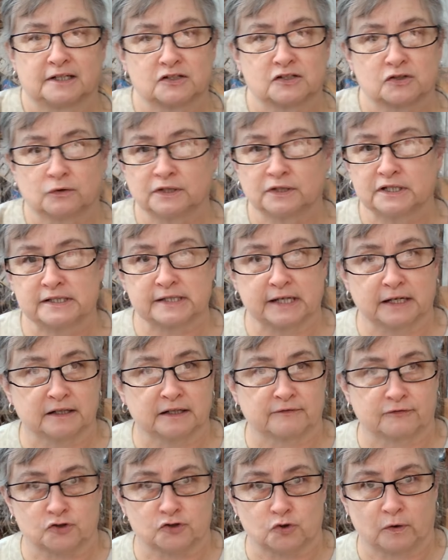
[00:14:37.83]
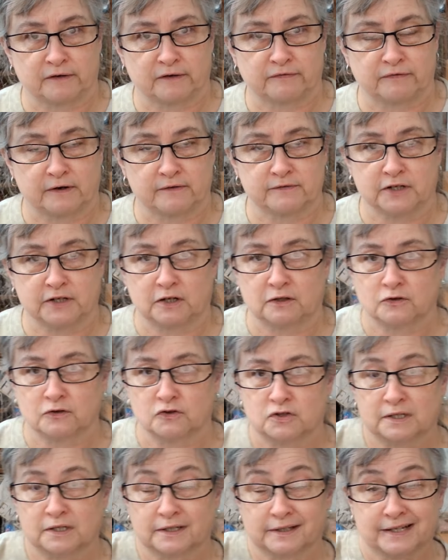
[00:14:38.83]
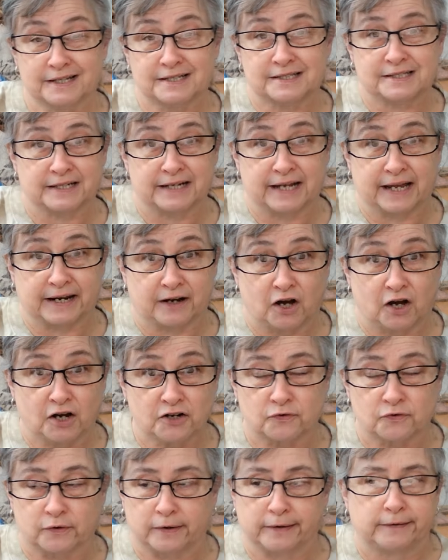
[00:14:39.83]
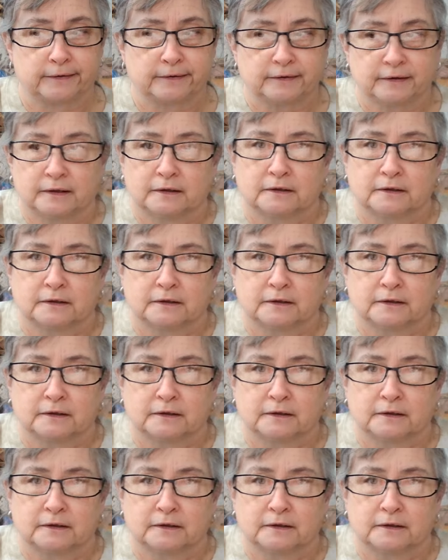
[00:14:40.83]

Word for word: is only selling for twenty-five dollars listed at one hundred dollars,